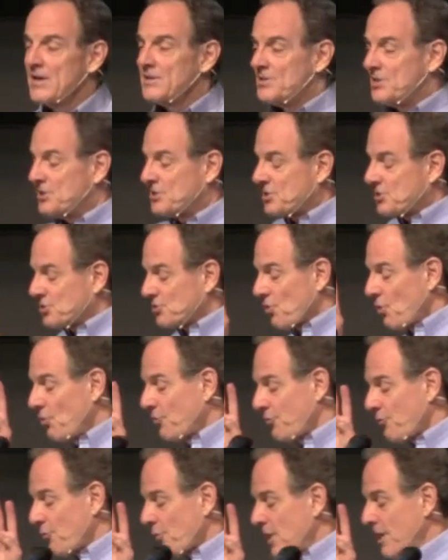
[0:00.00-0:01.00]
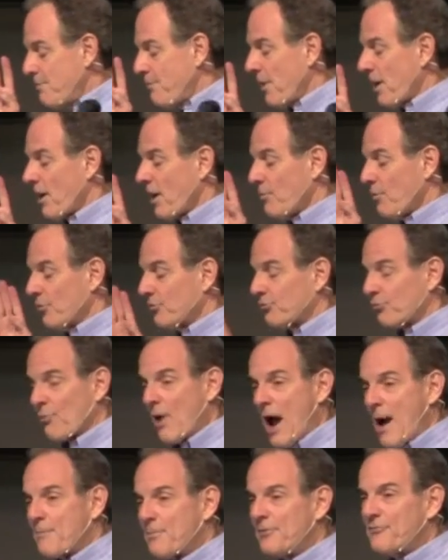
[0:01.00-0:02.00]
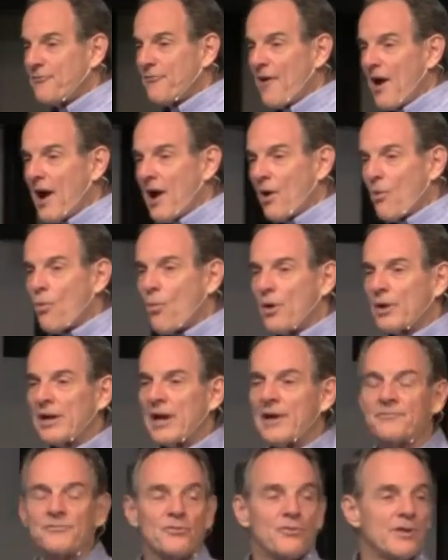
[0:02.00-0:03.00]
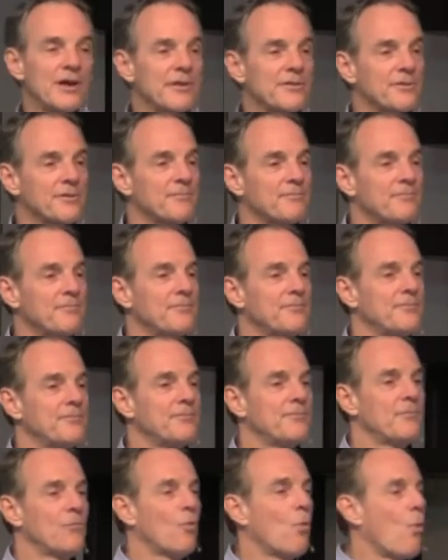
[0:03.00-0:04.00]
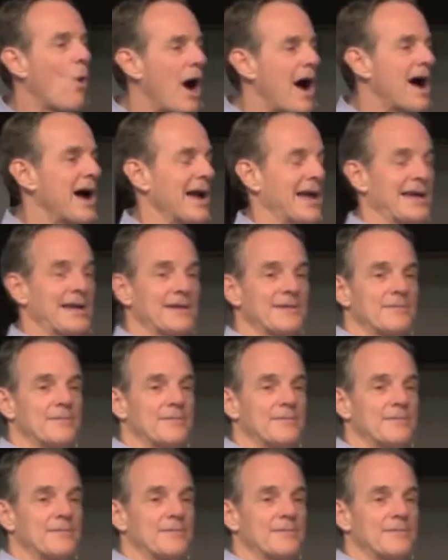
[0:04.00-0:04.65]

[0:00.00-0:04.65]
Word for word: Jesus told three parables, rapid fire, one after another. Why?